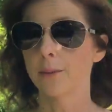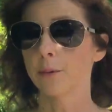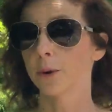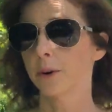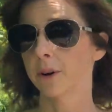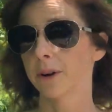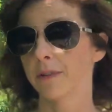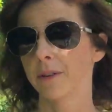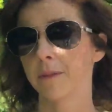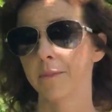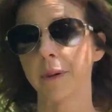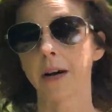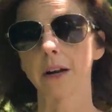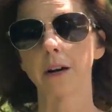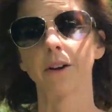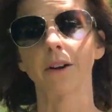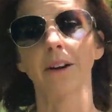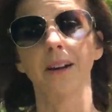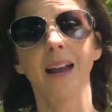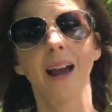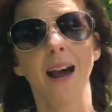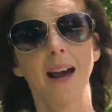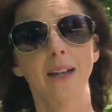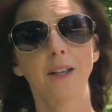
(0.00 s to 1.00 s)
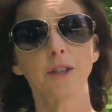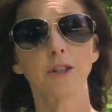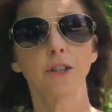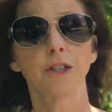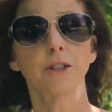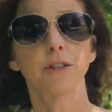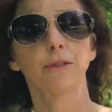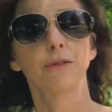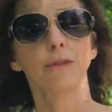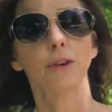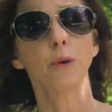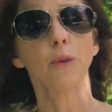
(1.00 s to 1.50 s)
or even better yet,
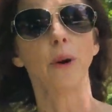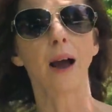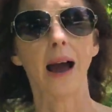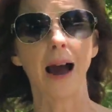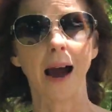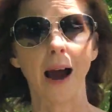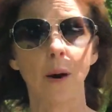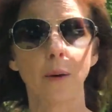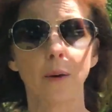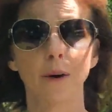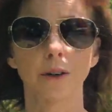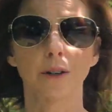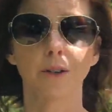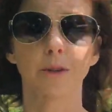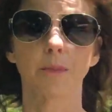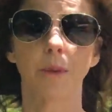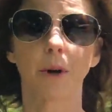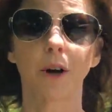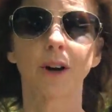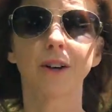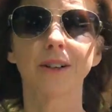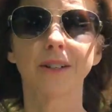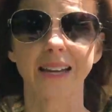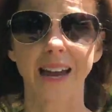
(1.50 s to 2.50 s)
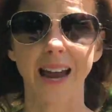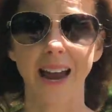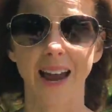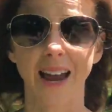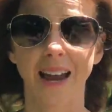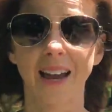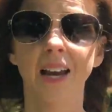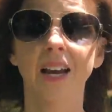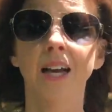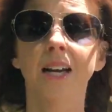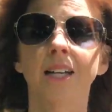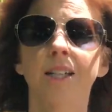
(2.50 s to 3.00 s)
just a few hours per day
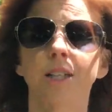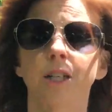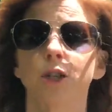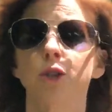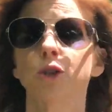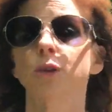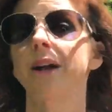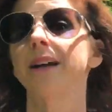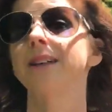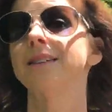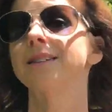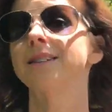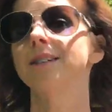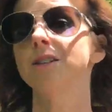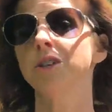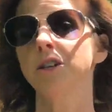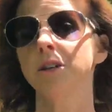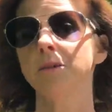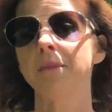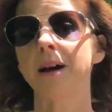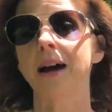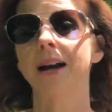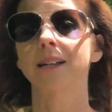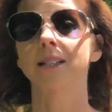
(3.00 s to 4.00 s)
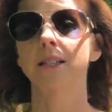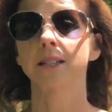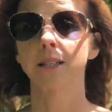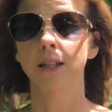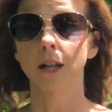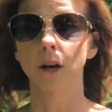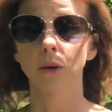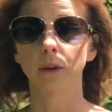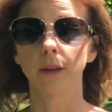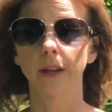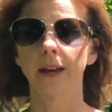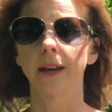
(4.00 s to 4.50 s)
to transition back
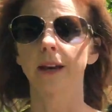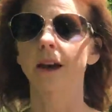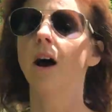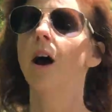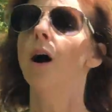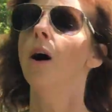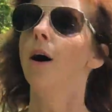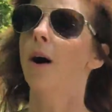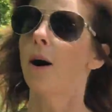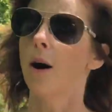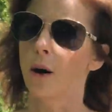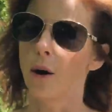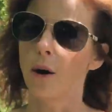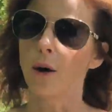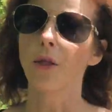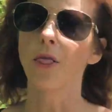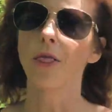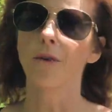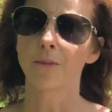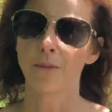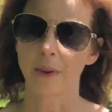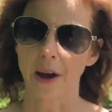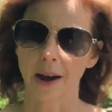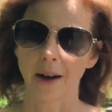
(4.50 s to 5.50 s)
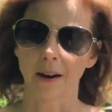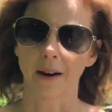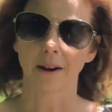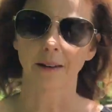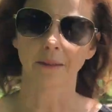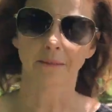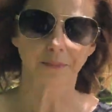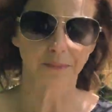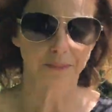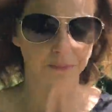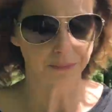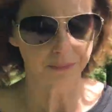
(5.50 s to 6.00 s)
slowly, all the better.
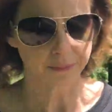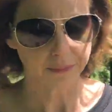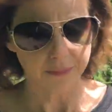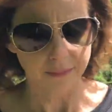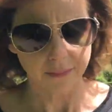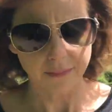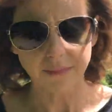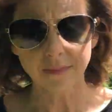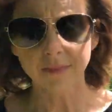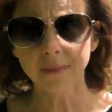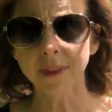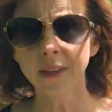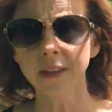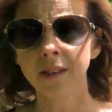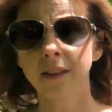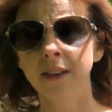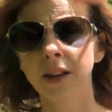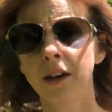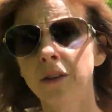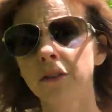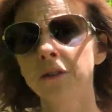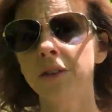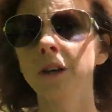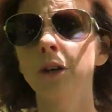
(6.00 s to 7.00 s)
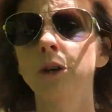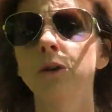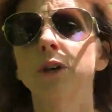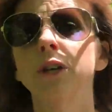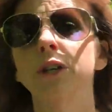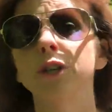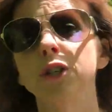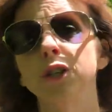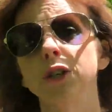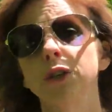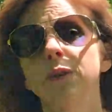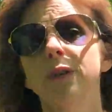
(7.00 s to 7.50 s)
The other thing you
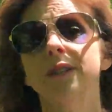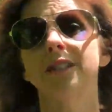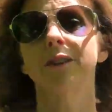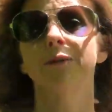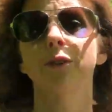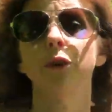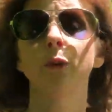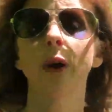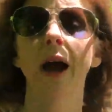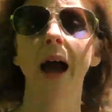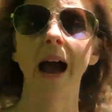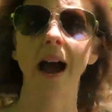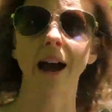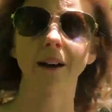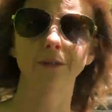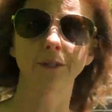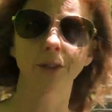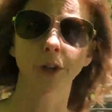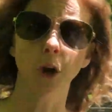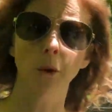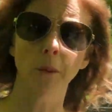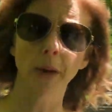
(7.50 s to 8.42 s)
can do is if you have to go